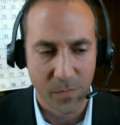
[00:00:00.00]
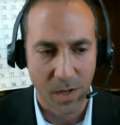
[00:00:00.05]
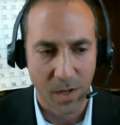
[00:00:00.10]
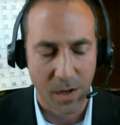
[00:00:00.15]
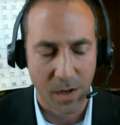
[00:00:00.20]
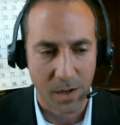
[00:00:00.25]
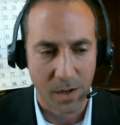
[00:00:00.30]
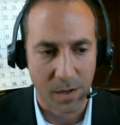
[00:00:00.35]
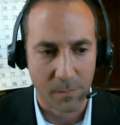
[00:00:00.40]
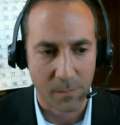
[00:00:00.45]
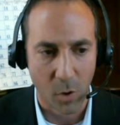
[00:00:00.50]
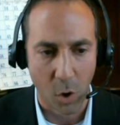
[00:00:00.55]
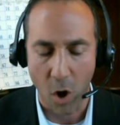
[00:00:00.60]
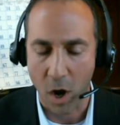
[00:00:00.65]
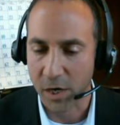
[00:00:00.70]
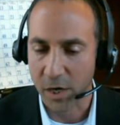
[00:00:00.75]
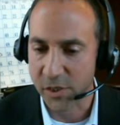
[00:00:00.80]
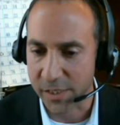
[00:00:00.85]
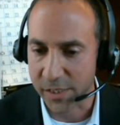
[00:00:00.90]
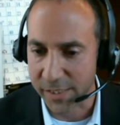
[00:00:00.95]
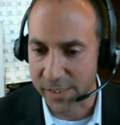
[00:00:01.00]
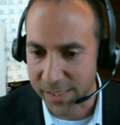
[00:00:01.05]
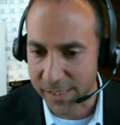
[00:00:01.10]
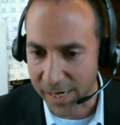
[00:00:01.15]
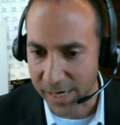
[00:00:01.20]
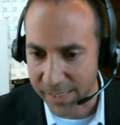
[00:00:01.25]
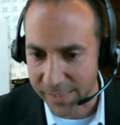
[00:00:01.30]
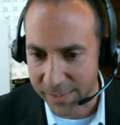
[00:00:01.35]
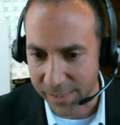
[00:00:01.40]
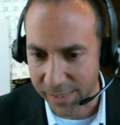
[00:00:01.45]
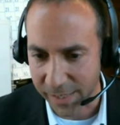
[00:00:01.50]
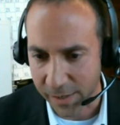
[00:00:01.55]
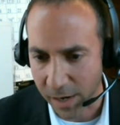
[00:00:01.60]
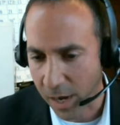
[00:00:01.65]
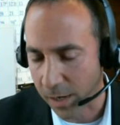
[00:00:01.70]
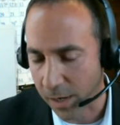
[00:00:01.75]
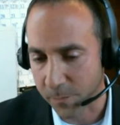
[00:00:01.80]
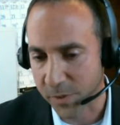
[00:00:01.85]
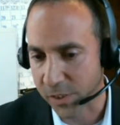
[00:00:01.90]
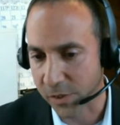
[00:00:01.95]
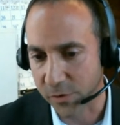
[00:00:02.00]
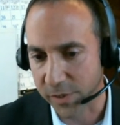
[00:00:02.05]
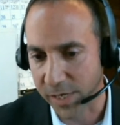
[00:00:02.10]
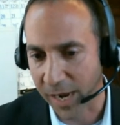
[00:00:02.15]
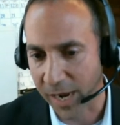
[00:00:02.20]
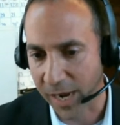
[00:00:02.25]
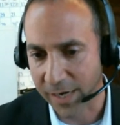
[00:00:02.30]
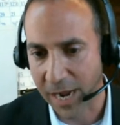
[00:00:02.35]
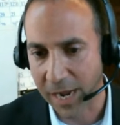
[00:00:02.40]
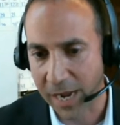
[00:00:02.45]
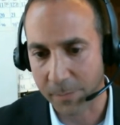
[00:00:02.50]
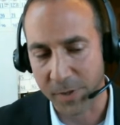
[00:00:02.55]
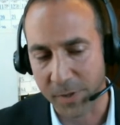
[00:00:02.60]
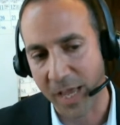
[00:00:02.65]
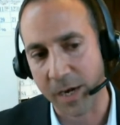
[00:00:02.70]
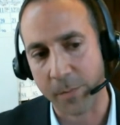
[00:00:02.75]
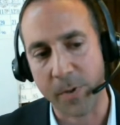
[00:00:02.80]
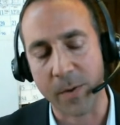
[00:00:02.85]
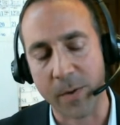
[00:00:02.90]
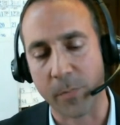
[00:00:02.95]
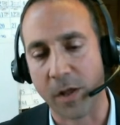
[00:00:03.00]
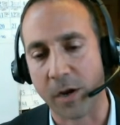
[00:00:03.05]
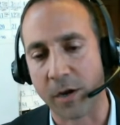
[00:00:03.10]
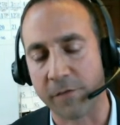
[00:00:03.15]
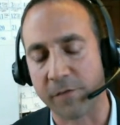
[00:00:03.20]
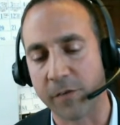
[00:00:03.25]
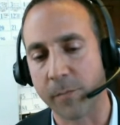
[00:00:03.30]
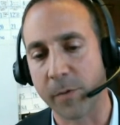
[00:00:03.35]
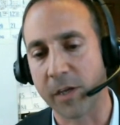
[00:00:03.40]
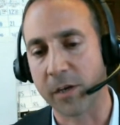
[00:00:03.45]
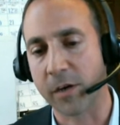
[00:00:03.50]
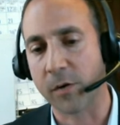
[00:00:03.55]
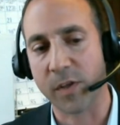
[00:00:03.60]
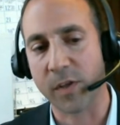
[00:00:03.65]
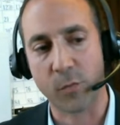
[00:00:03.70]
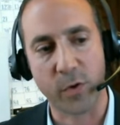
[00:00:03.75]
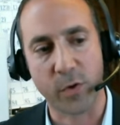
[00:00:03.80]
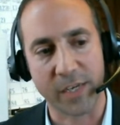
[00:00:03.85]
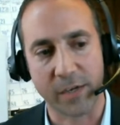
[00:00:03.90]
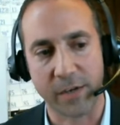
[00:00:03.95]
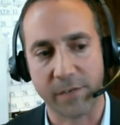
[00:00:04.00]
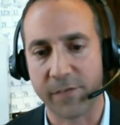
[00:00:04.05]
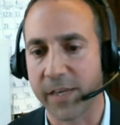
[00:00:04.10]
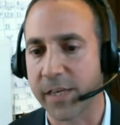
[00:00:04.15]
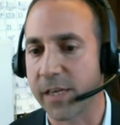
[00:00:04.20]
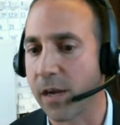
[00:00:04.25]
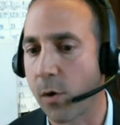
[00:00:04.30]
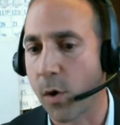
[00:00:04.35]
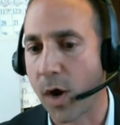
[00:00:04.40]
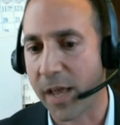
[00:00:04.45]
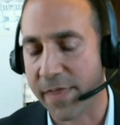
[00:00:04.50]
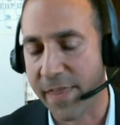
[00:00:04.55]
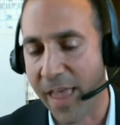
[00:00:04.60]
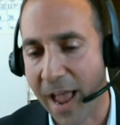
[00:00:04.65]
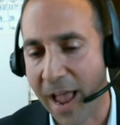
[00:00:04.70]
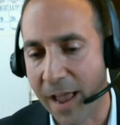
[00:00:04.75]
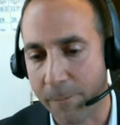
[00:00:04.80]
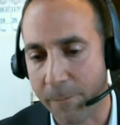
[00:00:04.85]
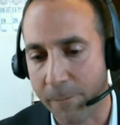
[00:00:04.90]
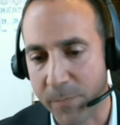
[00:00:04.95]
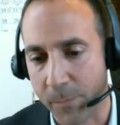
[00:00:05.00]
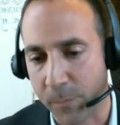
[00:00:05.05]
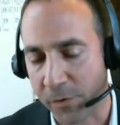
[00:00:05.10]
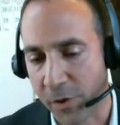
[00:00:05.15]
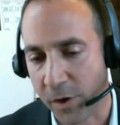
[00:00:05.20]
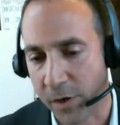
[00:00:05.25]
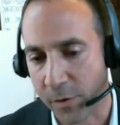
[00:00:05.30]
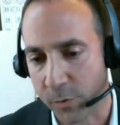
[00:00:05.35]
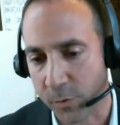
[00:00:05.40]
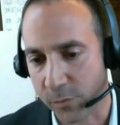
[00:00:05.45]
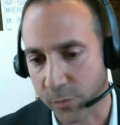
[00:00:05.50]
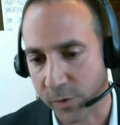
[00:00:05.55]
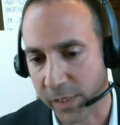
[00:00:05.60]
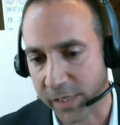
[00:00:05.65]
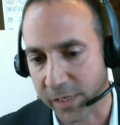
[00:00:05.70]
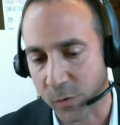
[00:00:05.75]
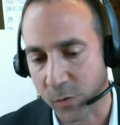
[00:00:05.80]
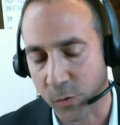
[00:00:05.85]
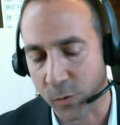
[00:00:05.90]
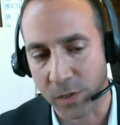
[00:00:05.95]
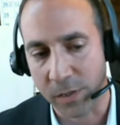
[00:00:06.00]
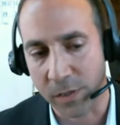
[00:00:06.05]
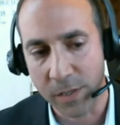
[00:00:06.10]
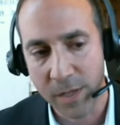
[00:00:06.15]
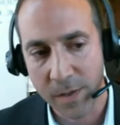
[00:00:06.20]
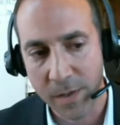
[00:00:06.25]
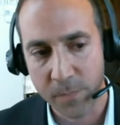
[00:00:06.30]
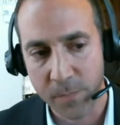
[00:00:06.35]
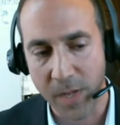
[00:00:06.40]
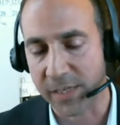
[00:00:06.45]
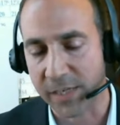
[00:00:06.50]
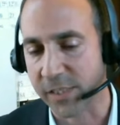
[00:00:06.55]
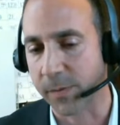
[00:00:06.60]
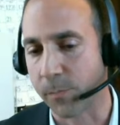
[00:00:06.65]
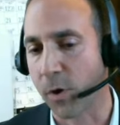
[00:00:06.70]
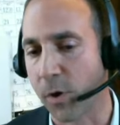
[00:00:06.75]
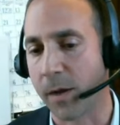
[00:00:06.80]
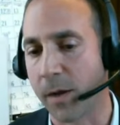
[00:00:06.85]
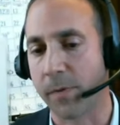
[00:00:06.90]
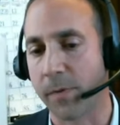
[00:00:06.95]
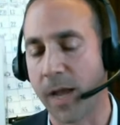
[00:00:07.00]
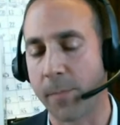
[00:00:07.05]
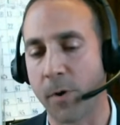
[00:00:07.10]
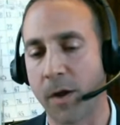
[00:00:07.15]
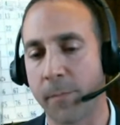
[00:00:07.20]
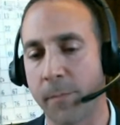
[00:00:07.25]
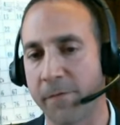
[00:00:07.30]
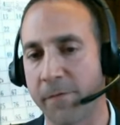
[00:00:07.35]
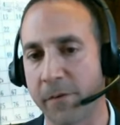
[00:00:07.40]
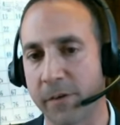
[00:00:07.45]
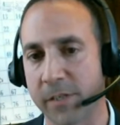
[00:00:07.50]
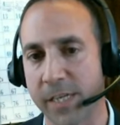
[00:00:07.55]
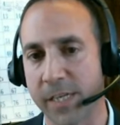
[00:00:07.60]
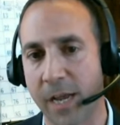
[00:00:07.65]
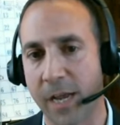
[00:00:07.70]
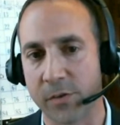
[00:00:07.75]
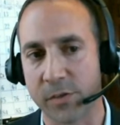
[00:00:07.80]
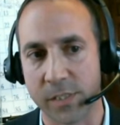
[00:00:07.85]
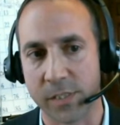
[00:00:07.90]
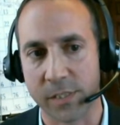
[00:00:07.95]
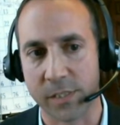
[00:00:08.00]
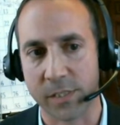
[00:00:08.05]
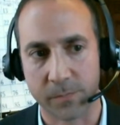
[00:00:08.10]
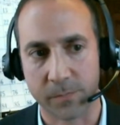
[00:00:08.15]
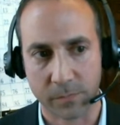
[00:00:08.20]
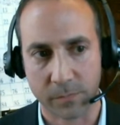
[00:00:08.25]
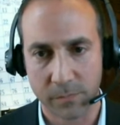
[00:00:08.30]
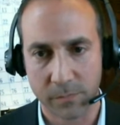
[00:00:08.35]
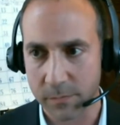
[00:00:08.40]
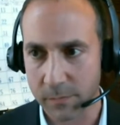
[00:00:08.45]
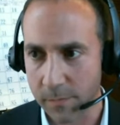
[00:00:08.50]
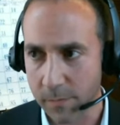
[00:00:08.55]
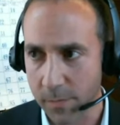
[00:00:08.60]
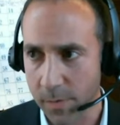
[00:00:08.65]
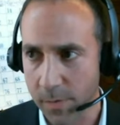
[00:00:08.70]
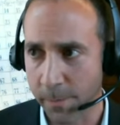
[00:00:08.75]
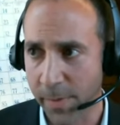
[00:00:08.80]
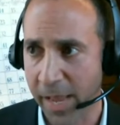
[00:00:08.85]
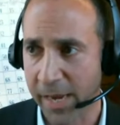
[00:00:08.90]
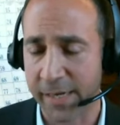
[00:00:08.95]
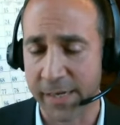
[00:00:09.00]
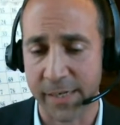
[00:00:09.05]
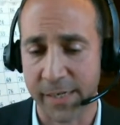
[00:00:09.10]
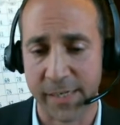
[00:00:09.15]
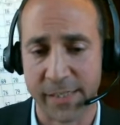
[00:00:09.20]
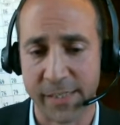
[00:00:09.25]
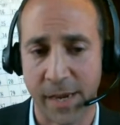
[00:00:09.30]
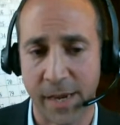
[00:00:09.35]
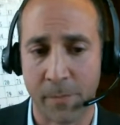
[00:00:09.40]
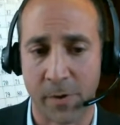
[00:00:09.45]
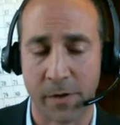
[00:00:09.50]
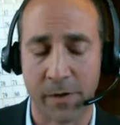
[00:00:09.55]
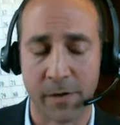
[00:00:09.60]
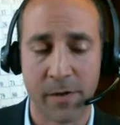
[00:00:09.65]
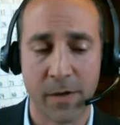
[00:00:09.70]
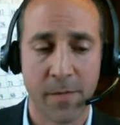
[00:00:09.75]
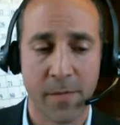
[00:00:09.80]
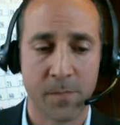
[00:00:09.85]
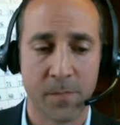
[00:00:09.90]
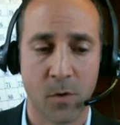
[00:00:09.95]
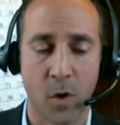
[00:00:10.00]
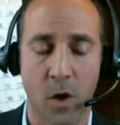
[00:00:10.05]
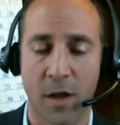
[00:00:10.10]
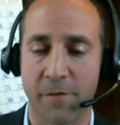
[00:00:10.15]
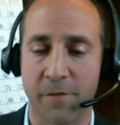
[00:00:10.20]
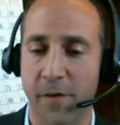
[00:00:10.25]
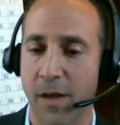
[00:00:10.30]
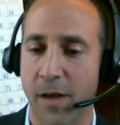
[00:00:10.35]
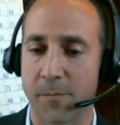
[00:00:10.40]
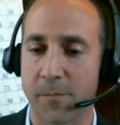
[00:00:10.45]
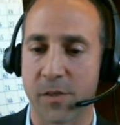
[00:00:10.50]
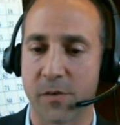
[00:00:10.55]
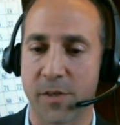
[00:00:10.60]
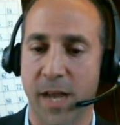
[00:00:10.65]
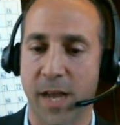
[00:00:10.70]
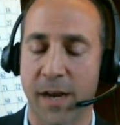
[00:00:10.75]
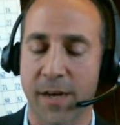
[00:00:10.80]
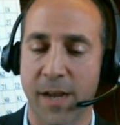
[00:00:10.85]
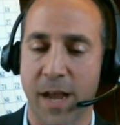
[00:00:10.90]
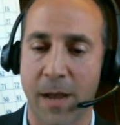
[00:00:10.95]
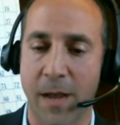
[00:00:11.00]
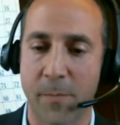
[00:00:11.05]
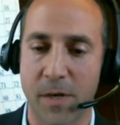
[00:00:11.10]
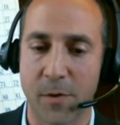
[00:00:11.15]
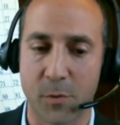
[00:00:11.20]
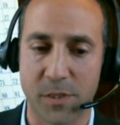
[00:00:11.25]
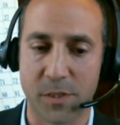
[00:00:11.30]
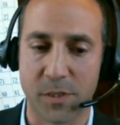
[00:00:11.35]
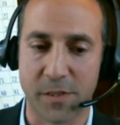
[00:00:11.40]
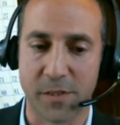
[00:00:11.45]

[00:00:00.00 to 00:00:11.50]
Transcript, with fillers: um, auction sites like hubzu.com. A lot of people aren't familiar with. We did a video on that. People thought it was really cool. Actually, I bought my first house back in December off of hubzu.com and it was a